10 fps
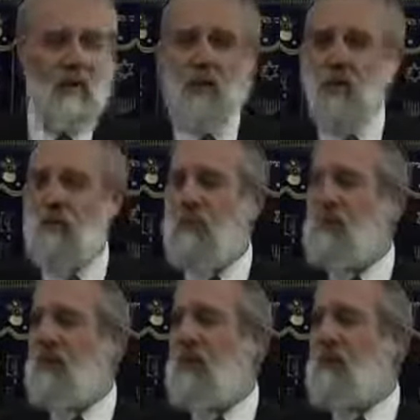A human
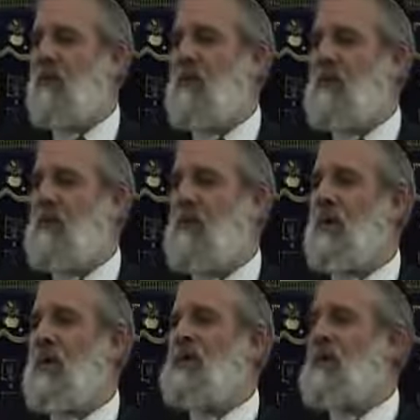being, when he's
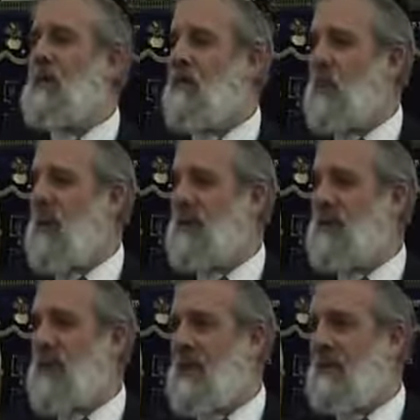born, he's in a raw
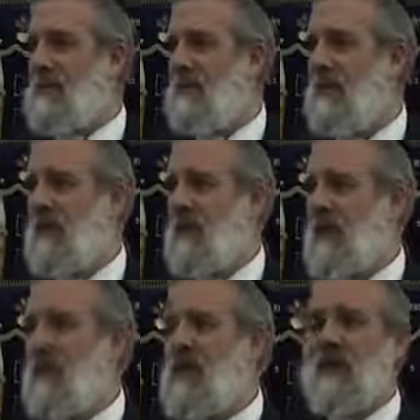state.
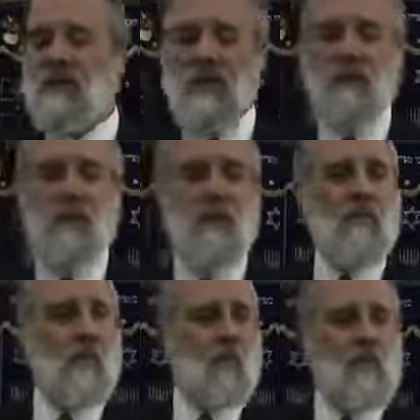And it is up to
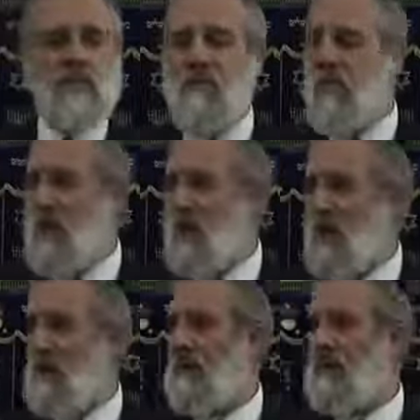him through his free
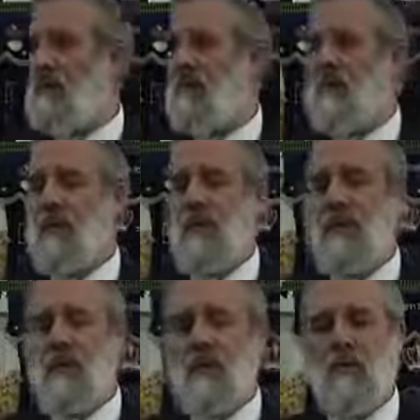will
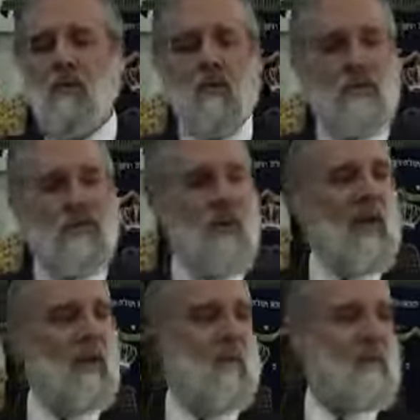to
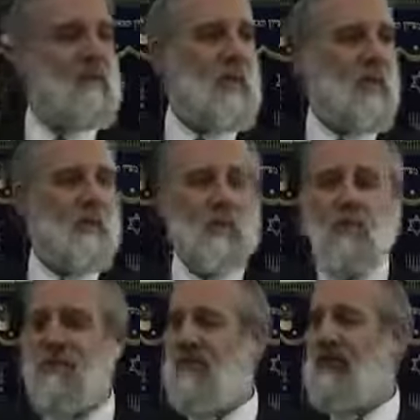develop himself, to
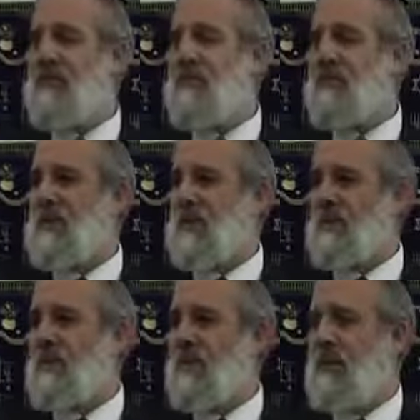perfect
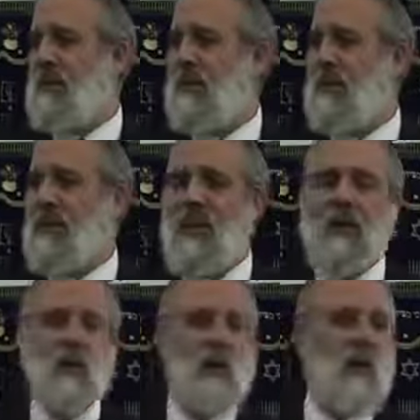himself. That
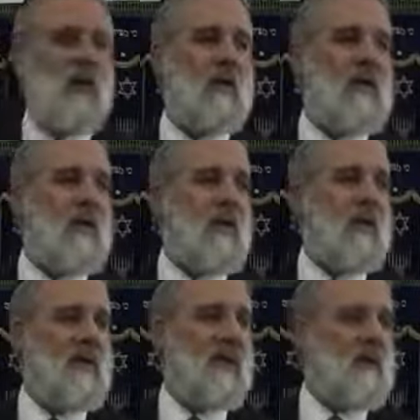is why
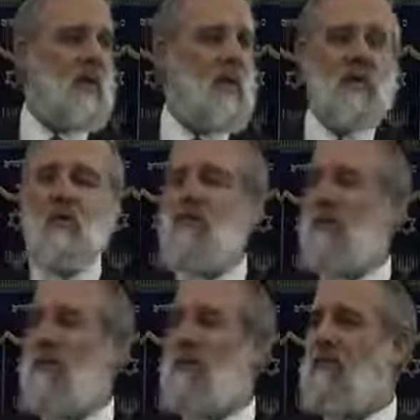in the creation
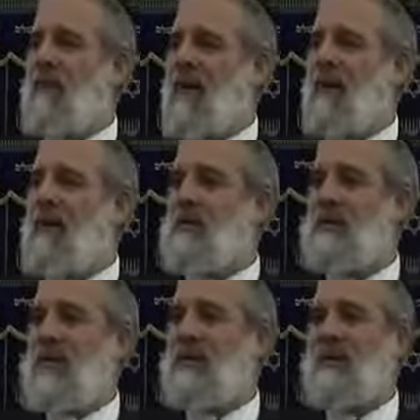of, of man, it
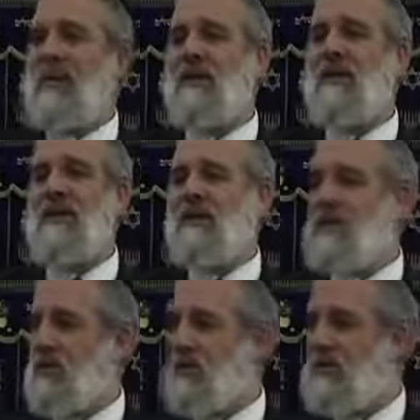does not say that he is
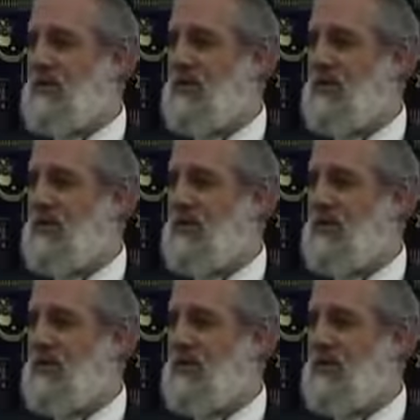good.